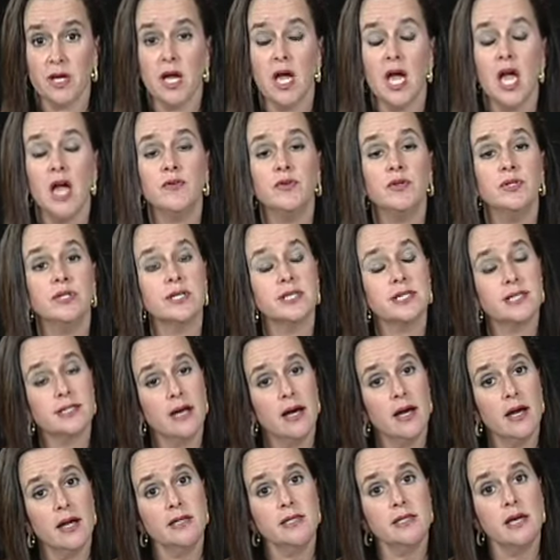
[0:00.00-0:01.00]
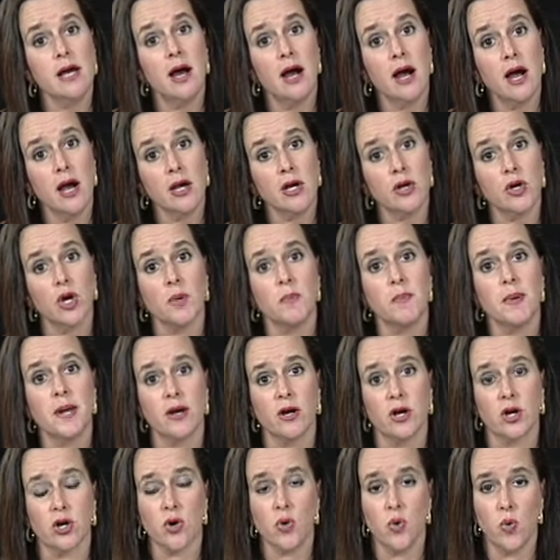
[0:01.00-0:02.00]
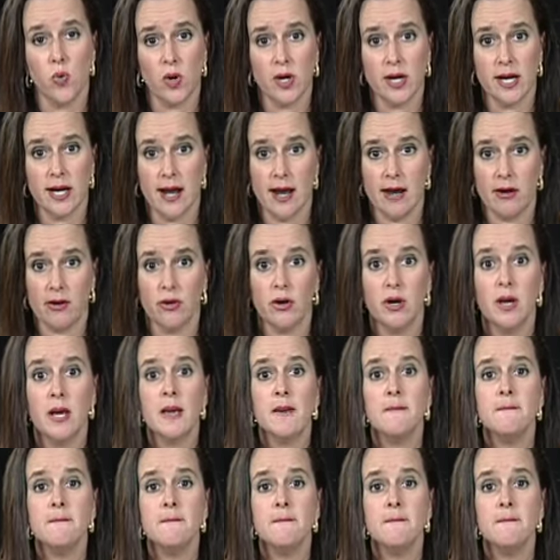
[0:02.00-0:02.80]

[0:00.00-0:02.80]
If you decide to hire a parent coordinator,